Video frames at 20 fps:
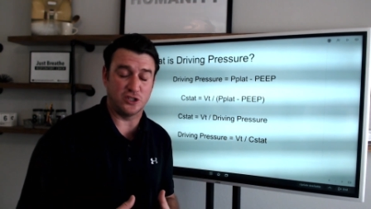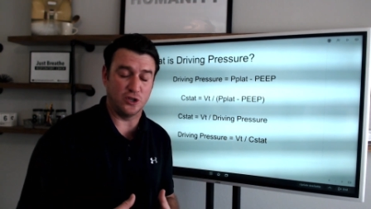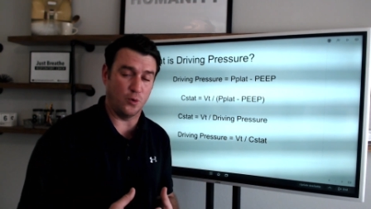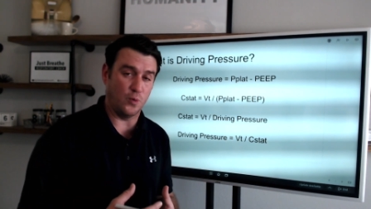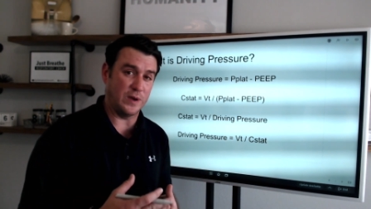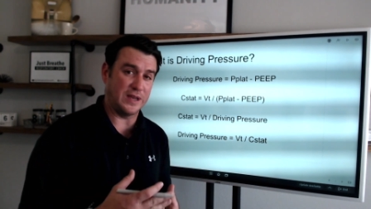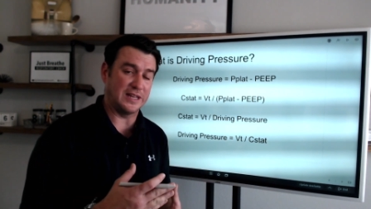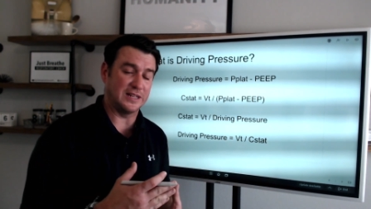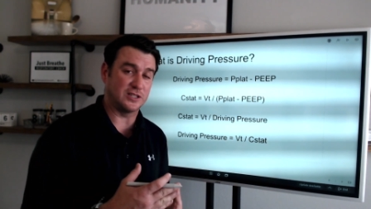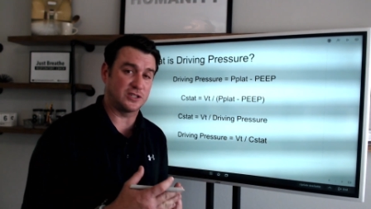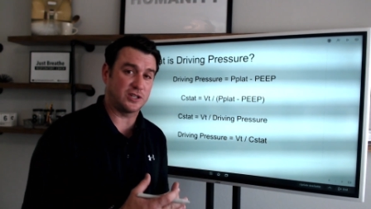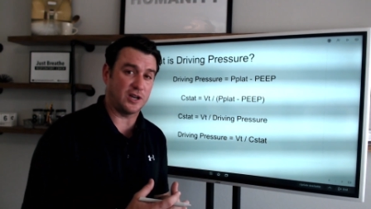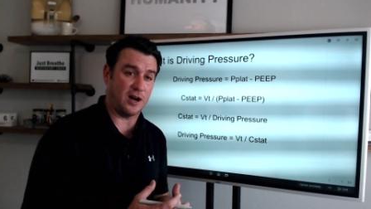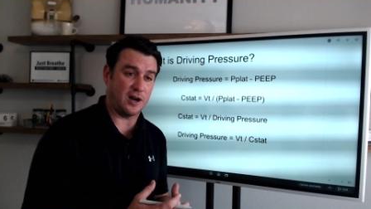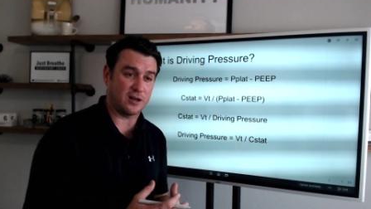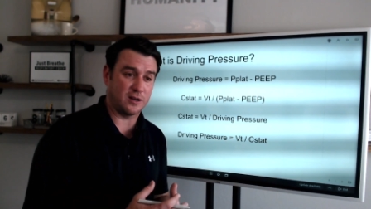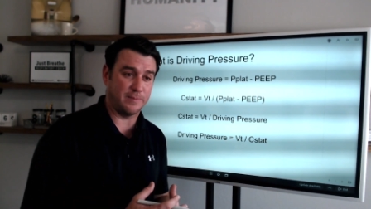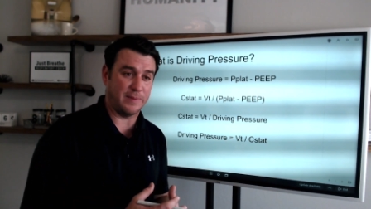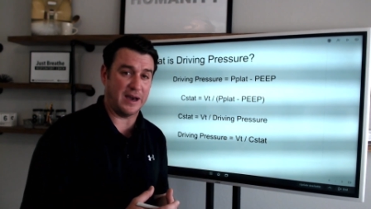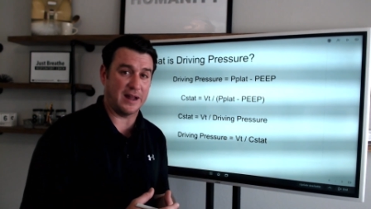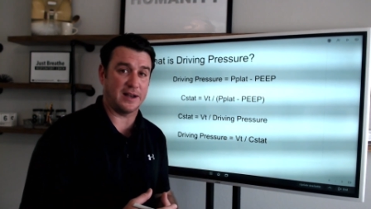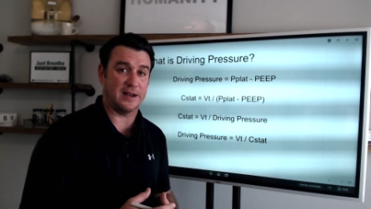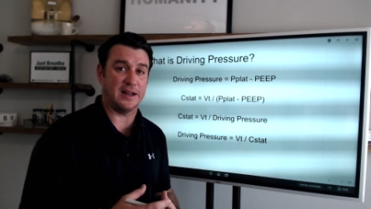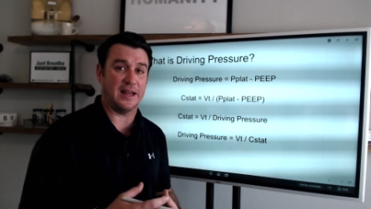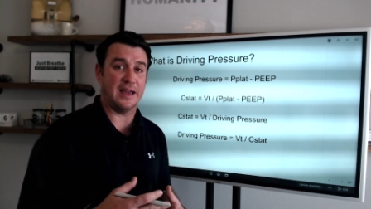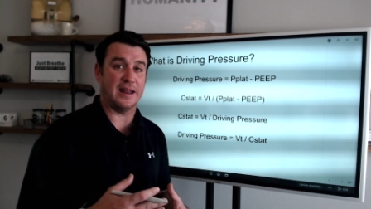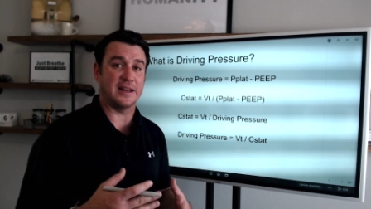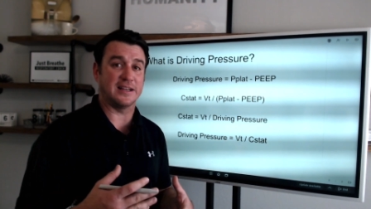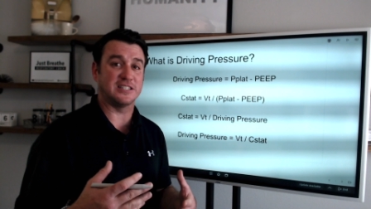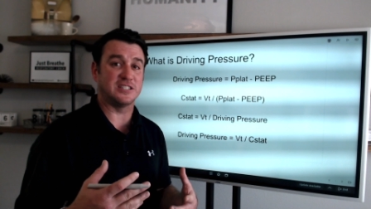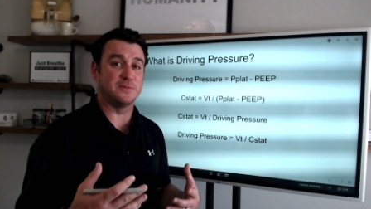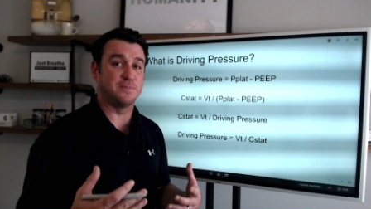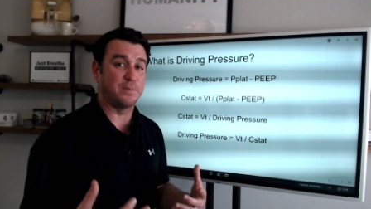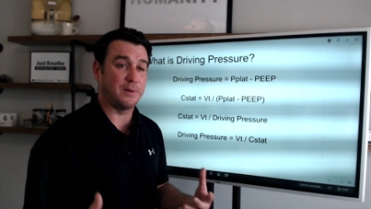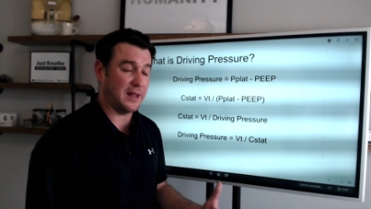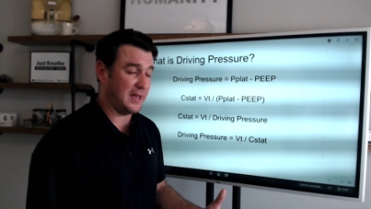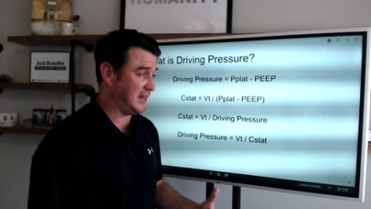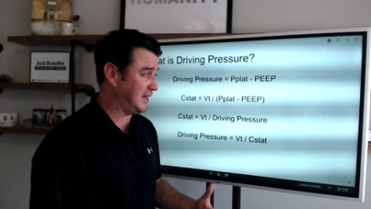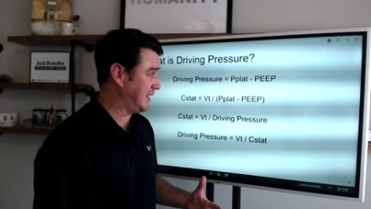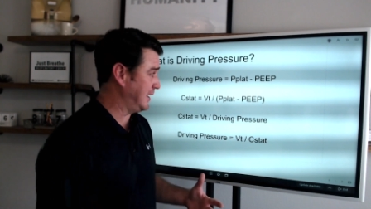so we can talk about it and
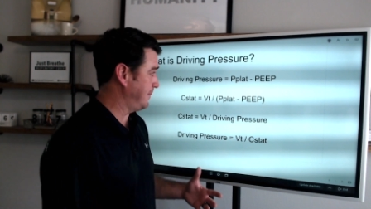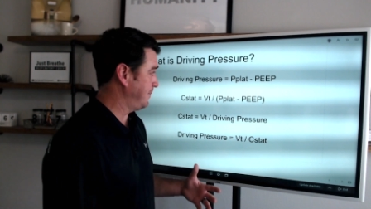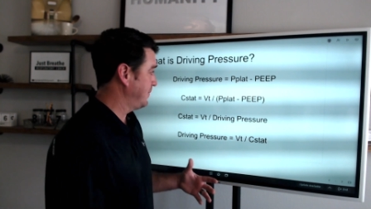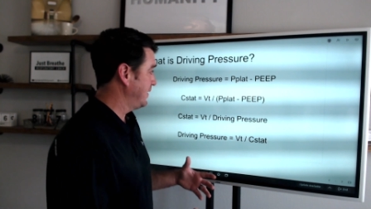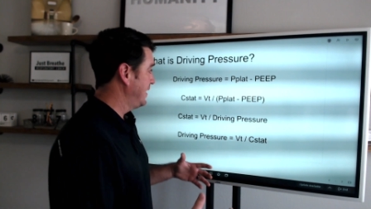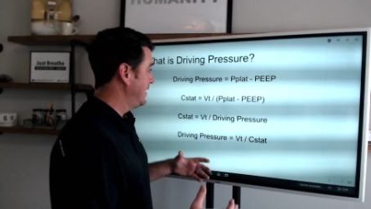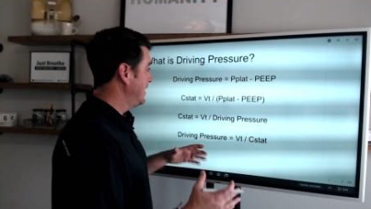explain it.